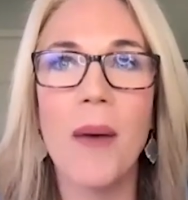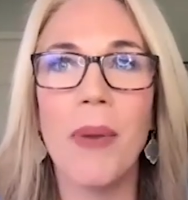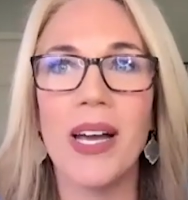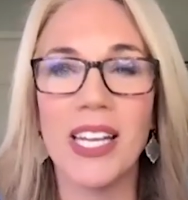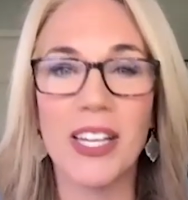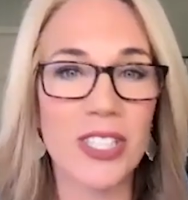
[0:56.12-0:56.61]

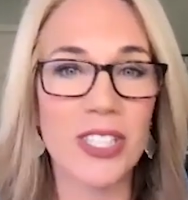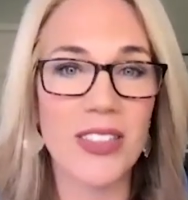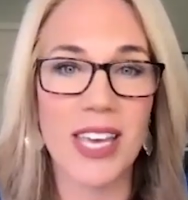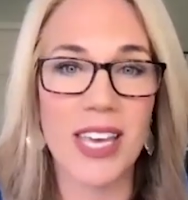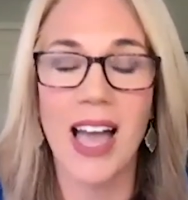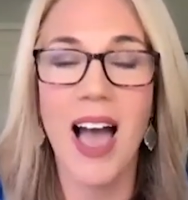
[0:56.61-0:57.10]
But here's the
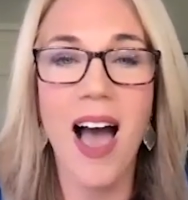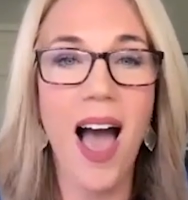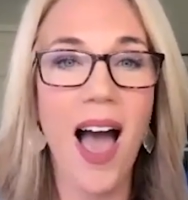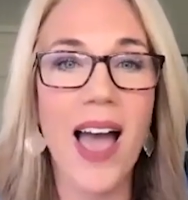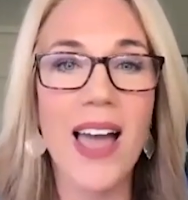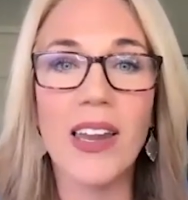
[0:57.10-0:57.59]
thing
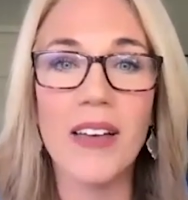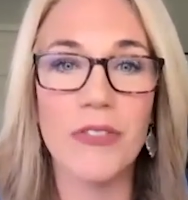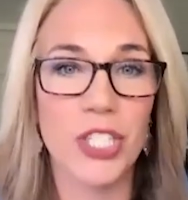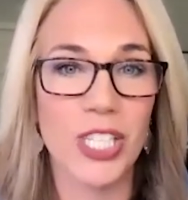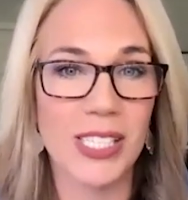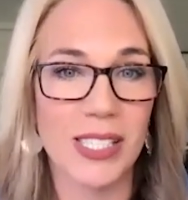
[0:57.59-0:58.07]
I love
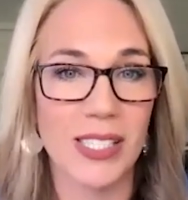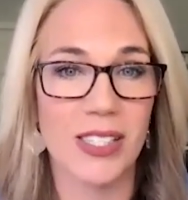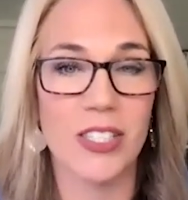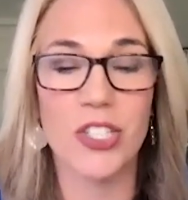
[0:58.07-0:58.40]
Jesus.